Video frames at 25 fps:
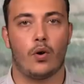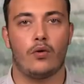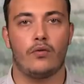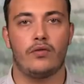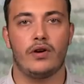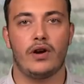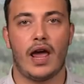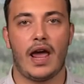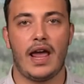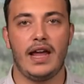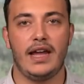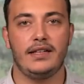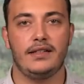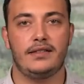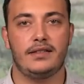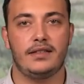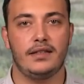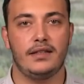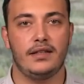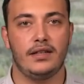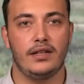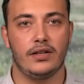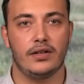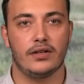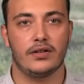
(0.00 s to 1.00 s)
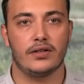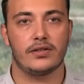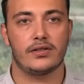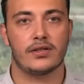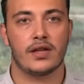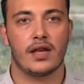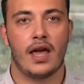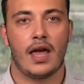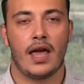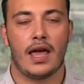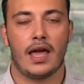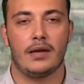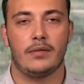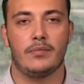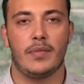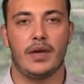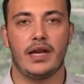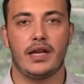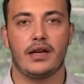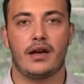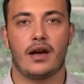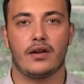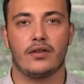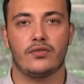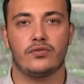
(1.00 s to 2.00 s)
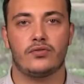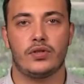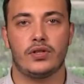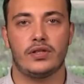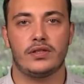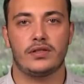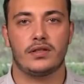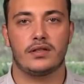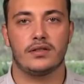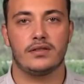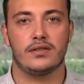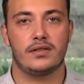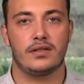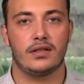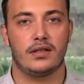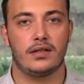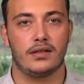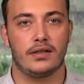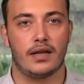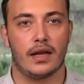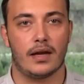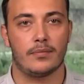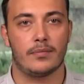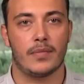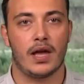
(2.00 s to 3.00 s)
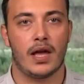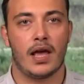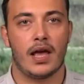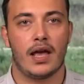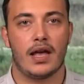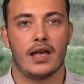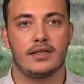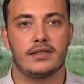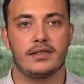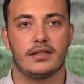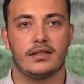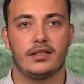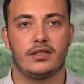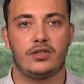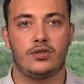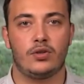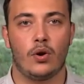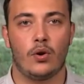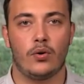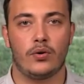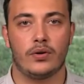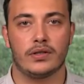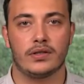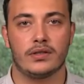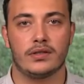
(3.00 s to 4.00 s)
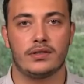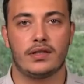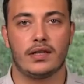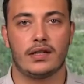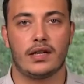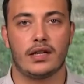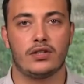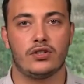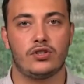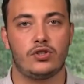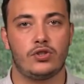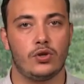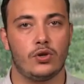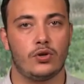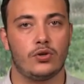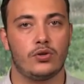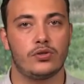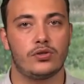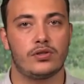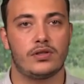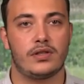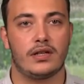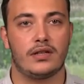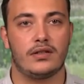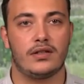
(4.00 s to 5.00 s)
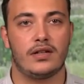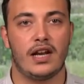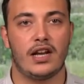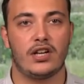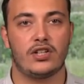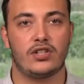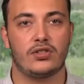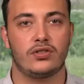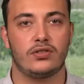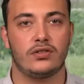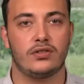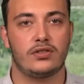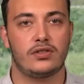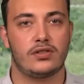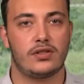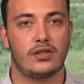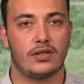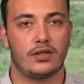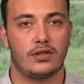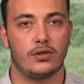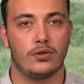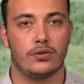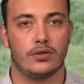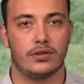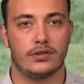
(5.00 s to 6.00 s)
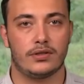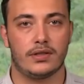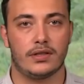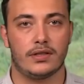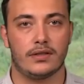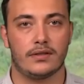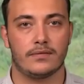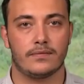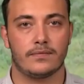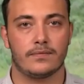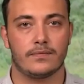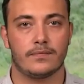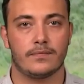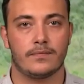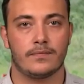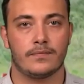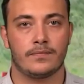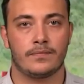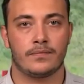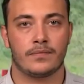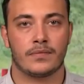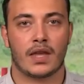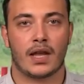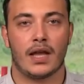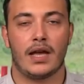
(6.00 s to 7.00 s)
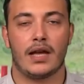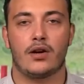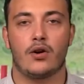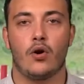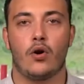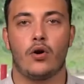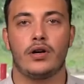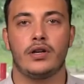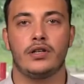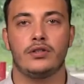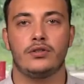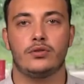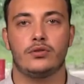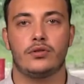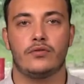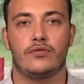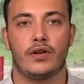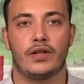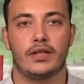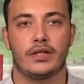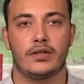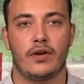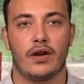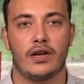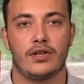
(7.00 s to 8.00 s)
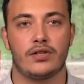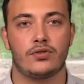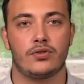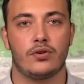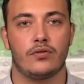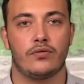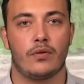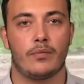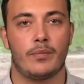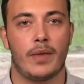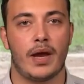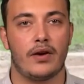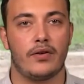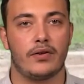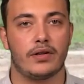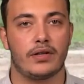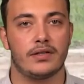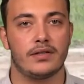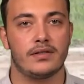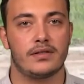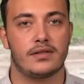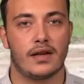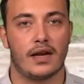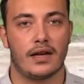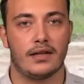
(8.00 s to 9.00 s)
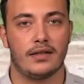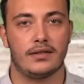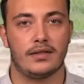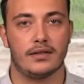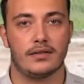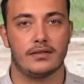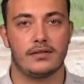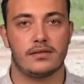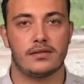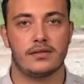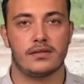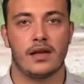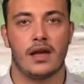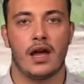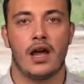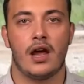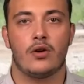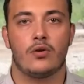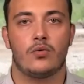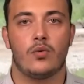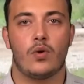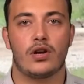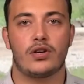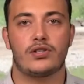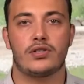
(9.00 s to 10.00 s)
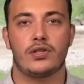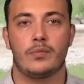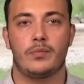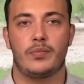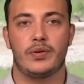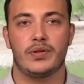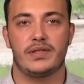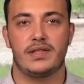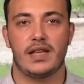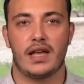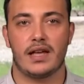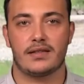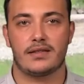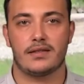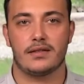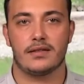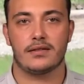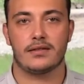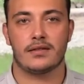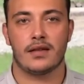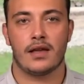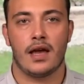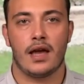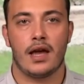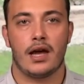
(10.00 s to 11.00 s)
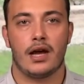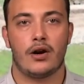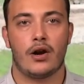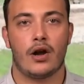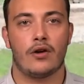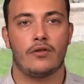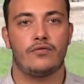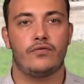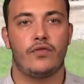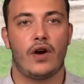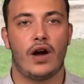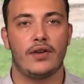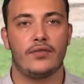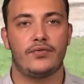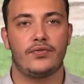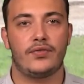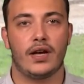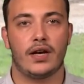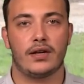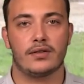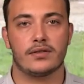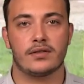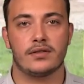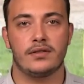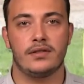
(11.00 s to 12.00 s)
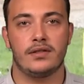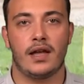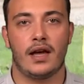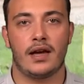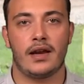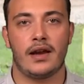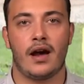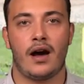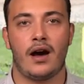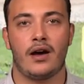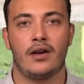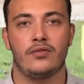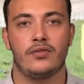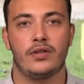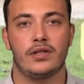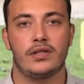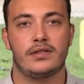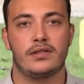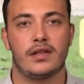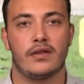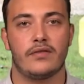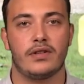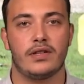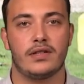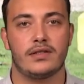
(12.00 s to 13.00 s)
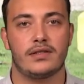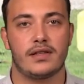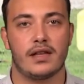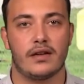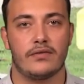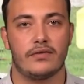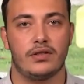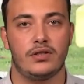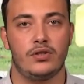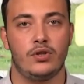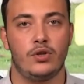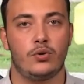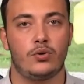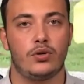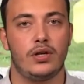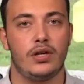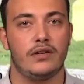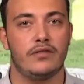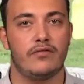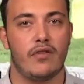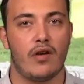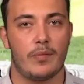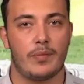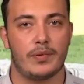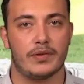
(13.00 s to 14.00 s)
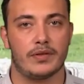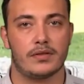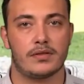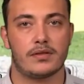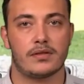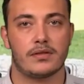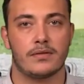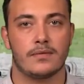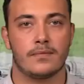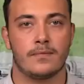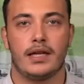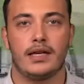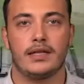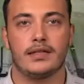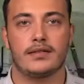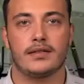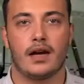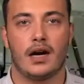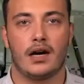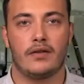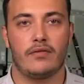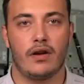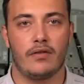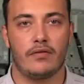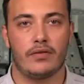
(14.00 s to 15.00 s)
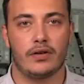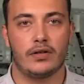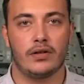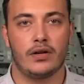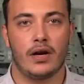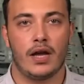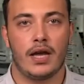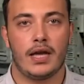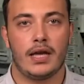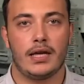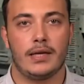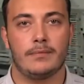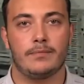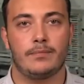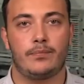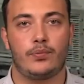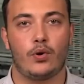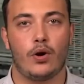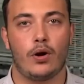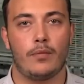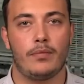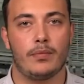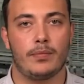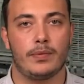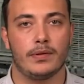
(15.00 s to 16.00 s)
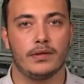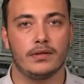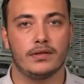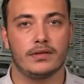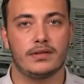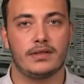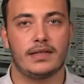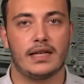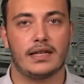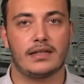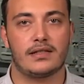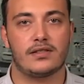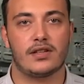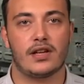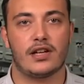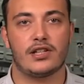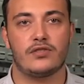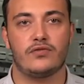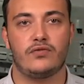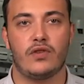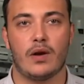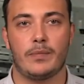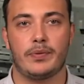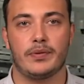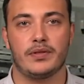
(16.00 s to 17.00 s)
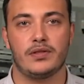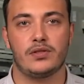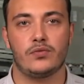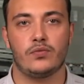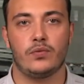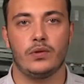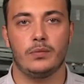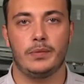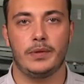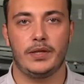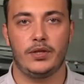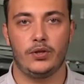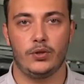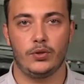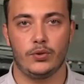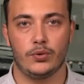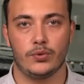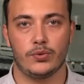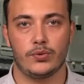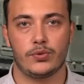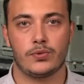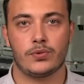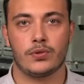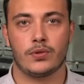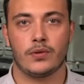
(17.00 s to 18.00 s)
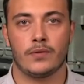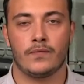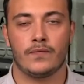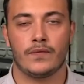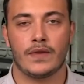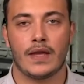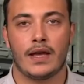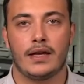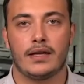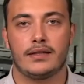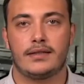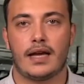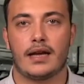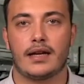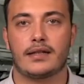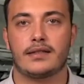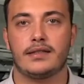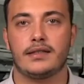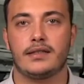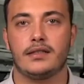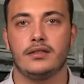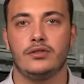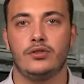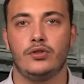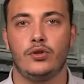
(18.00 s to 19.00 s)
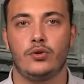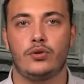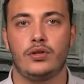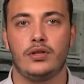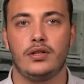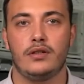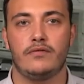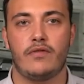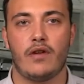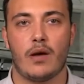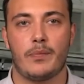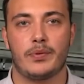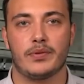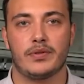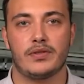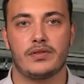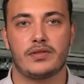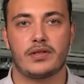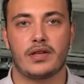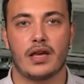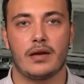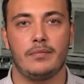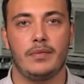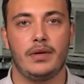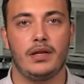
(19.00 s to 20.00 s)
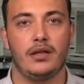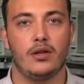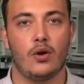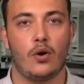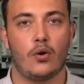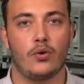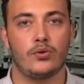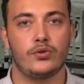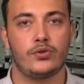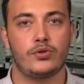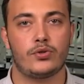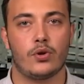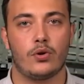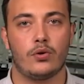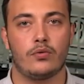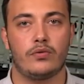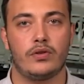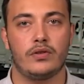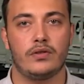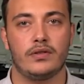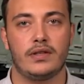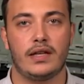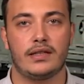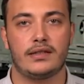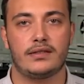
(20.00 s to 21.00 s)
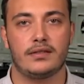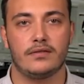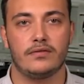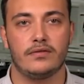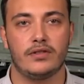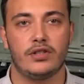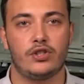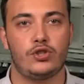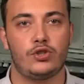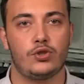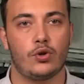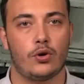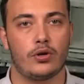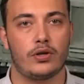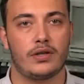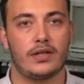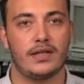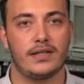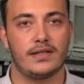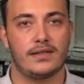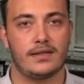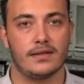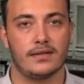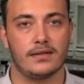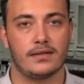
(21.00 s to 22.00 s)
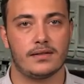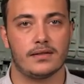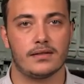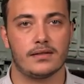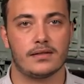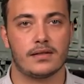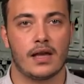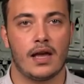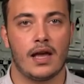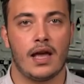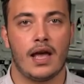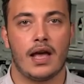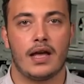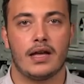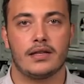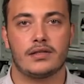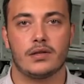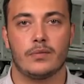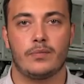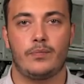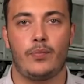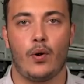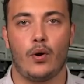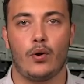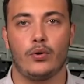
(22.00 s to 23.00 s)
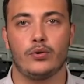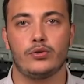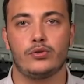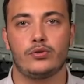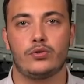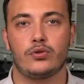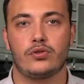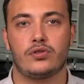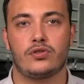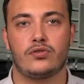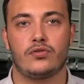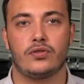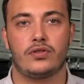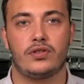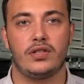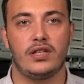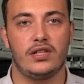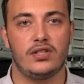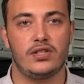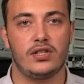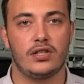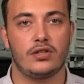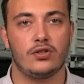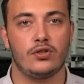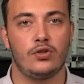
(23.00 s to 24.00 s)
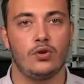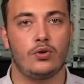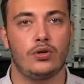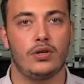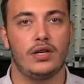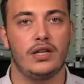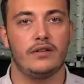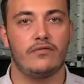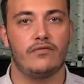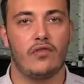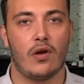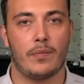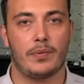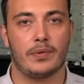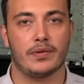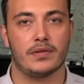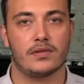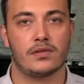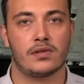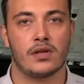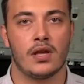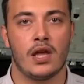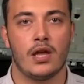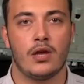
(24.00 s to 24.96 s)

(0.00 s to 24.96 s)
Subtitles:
over 80 years, and many countries consider them as a deterrent that ensures their national security. According to the Federation of American Scientists, Russia possesses around 5,977 nuclear weapons. It is, however, improbable that such weapons will be used. Tactical nuclear weapons can be launched over relatively short distances, as opposed to strategic nuclear weapons,